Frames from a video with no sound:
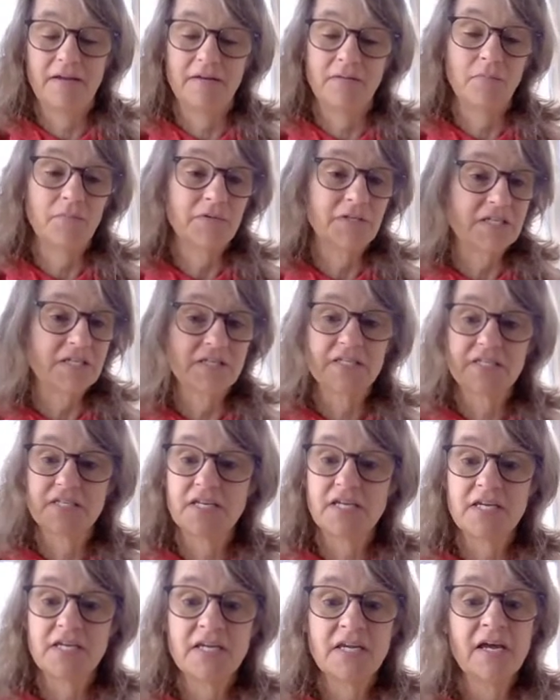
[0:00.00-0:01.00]

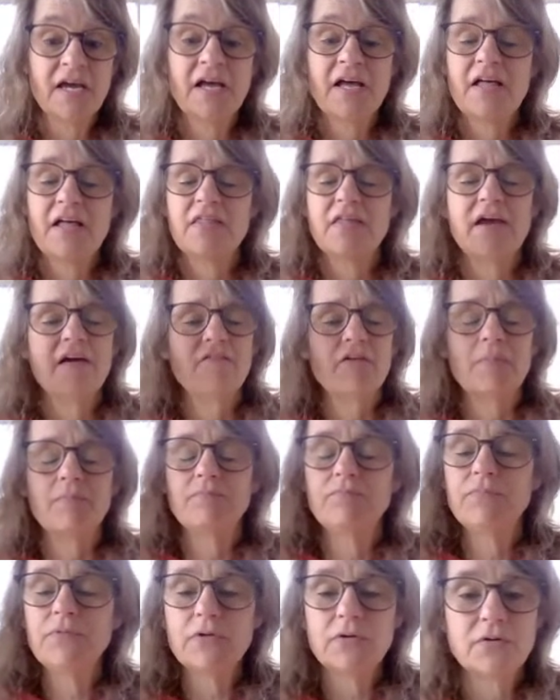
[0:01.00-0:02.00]
DC, they have a
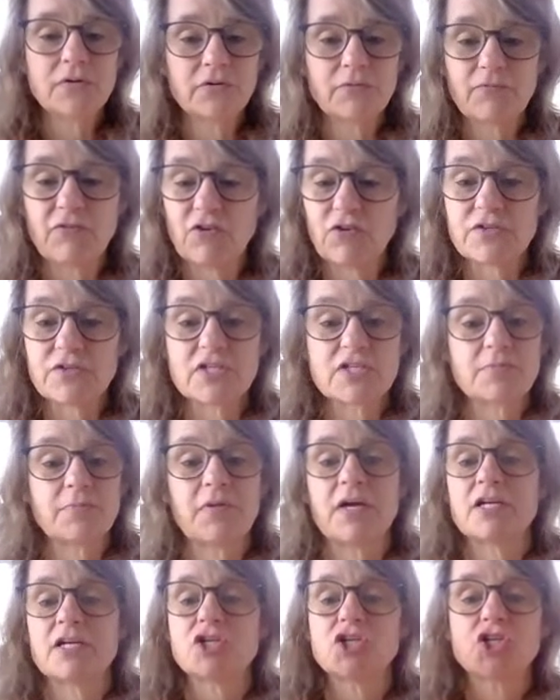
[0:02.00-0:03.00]
beautiful
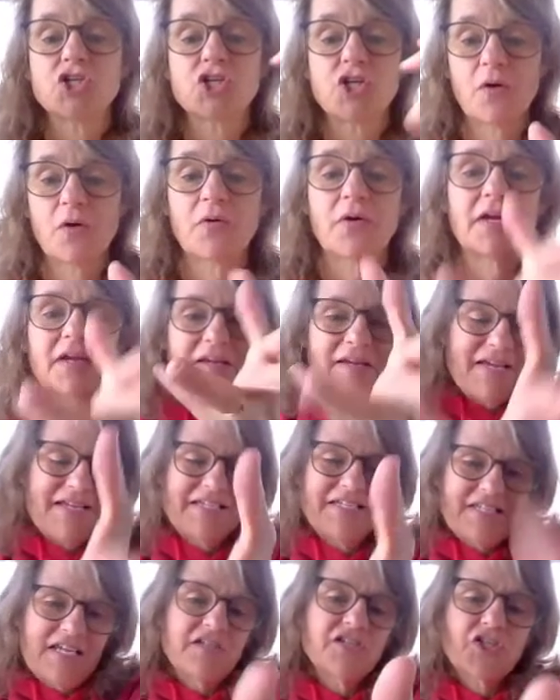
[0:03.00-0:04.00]
display showing
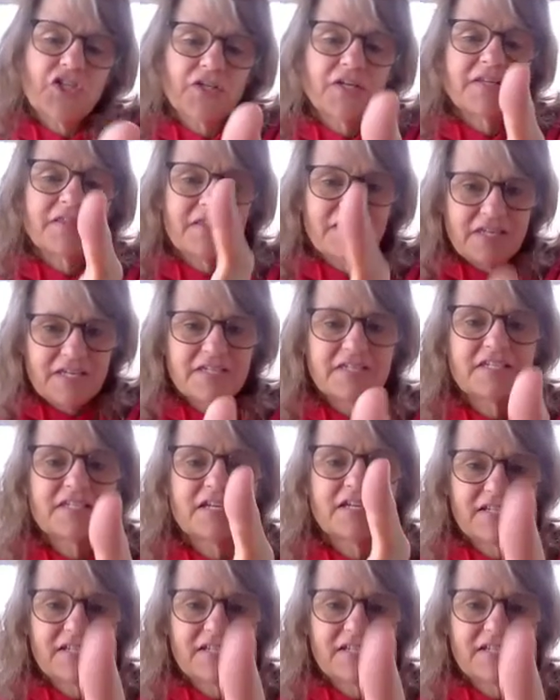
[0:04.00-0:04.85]
essentially this